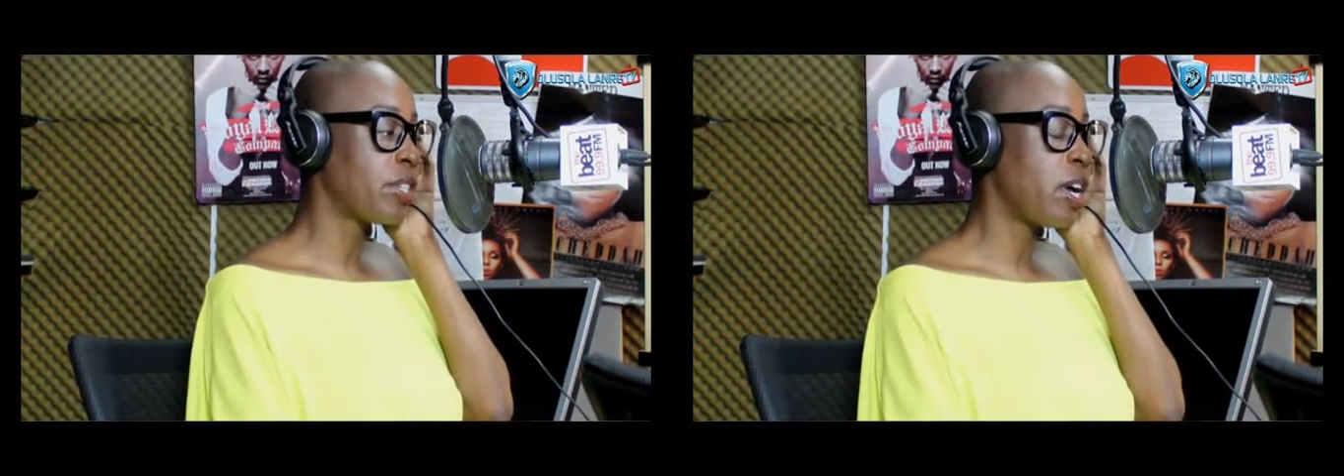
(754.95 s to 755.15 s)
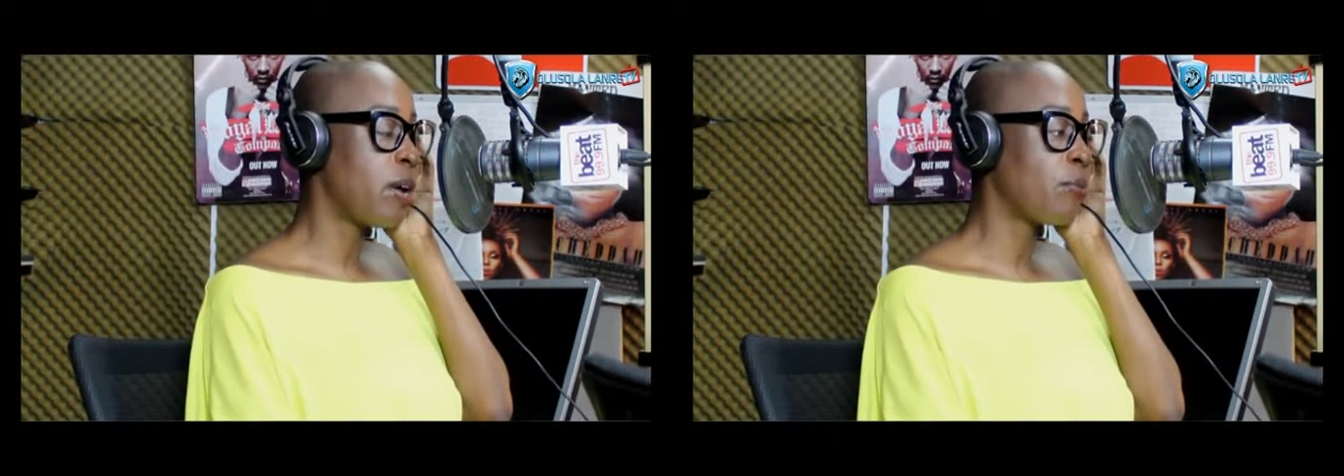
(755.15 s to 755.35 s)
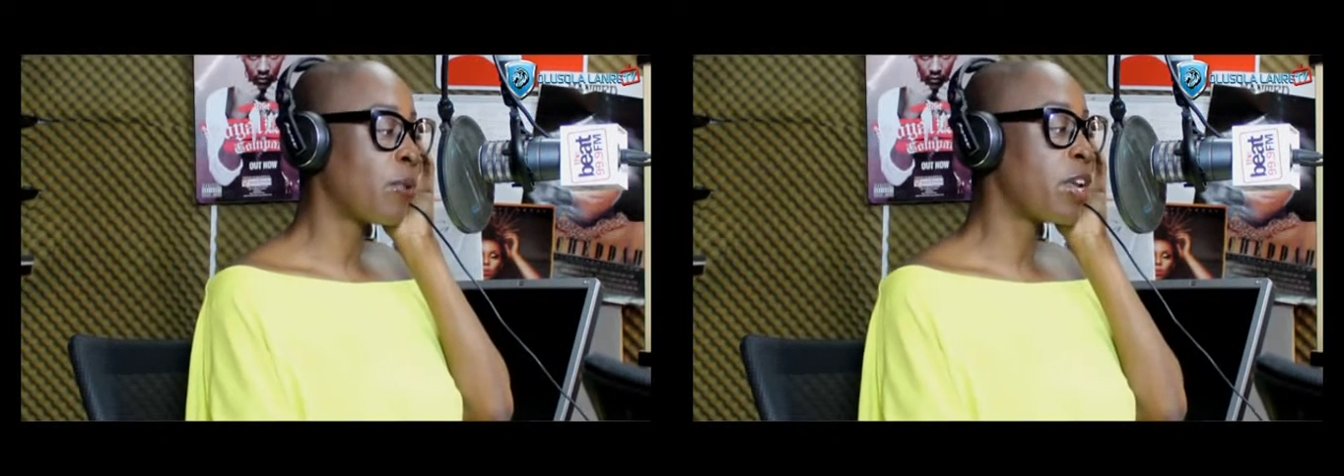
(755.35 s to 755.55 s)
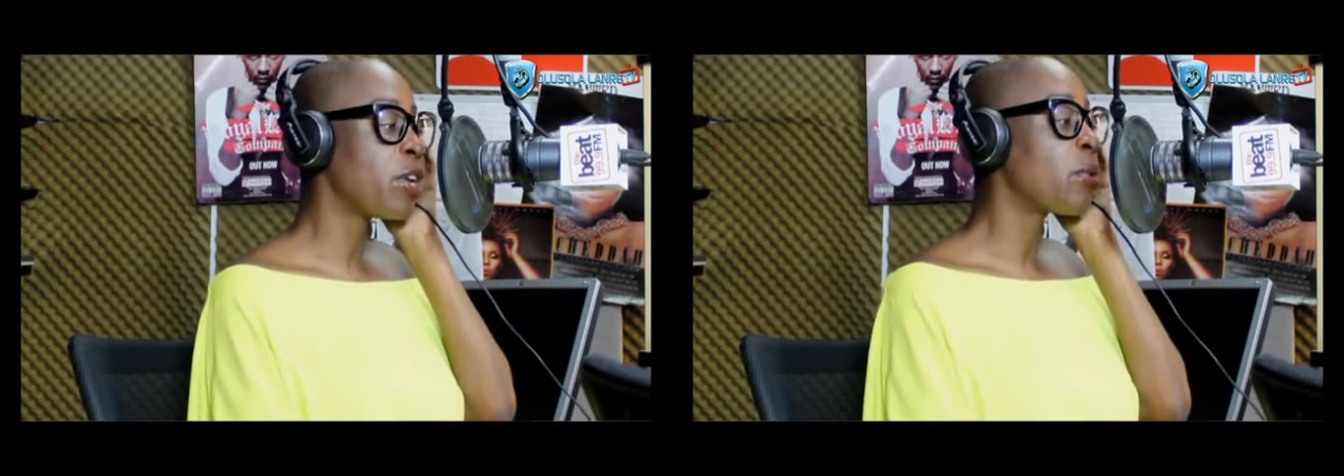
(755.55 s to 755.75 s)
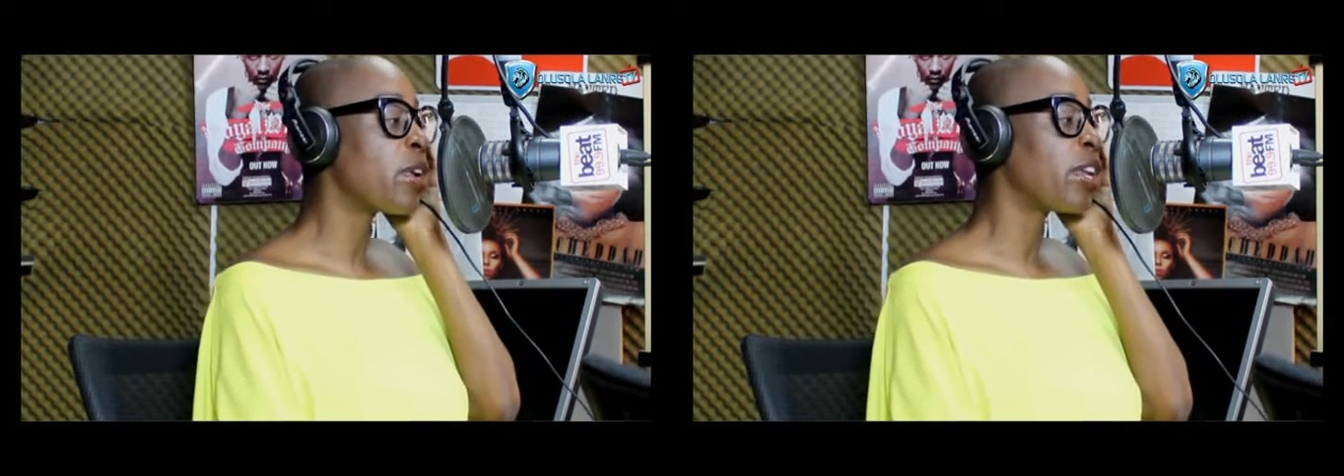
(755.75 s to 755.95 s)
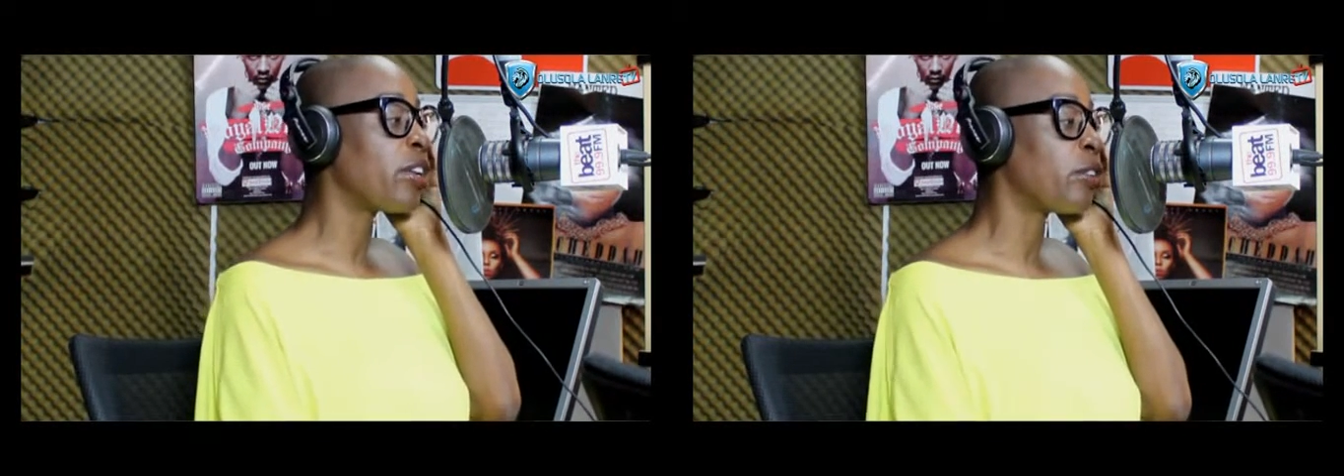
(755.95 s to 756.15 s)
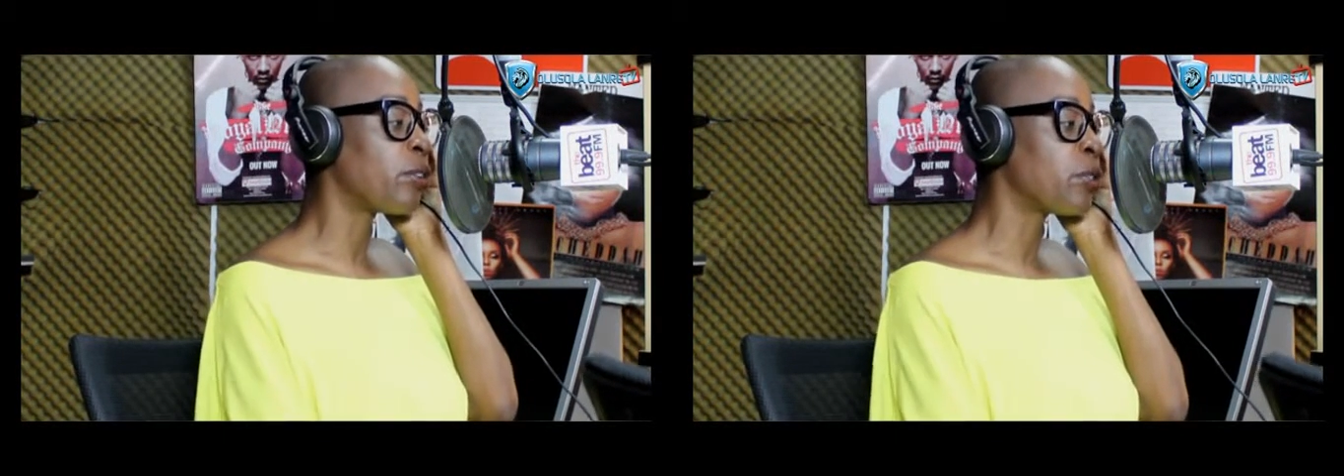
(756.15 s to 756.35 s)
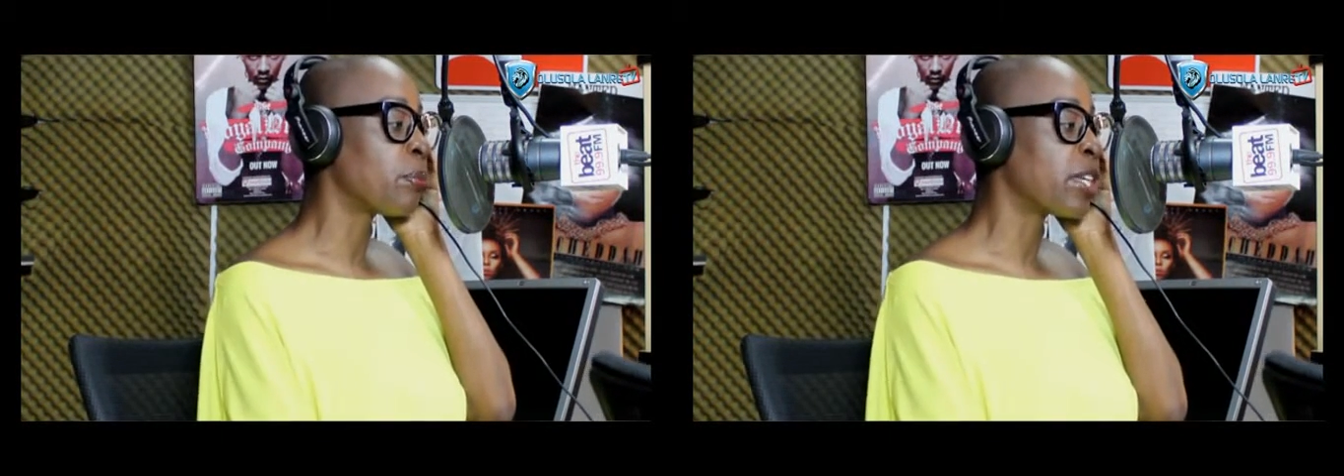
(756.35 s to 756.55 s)
and for anyone that
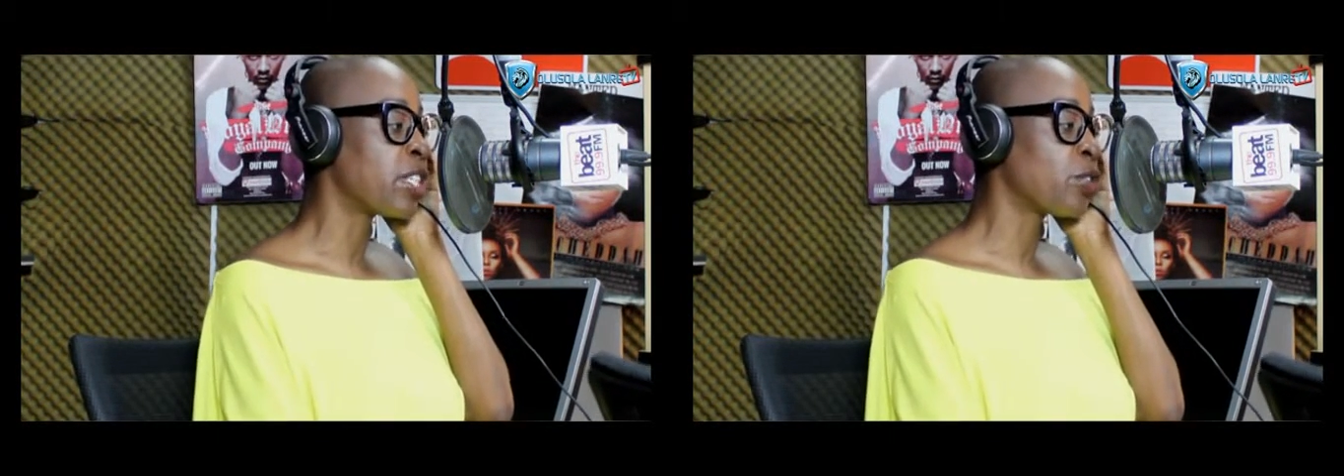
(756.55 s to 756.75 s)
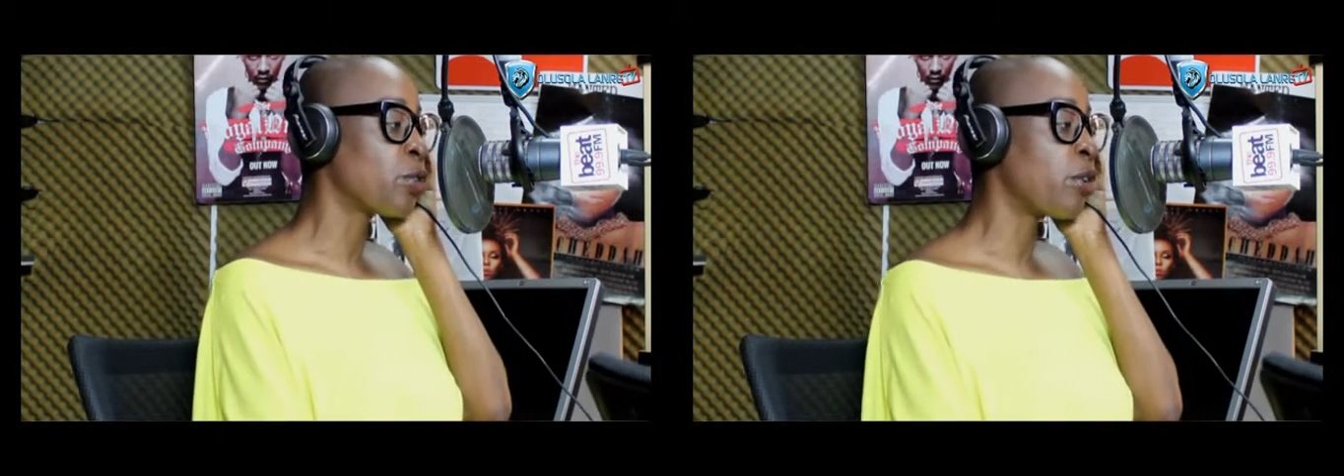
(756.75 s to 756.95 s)
knows my story,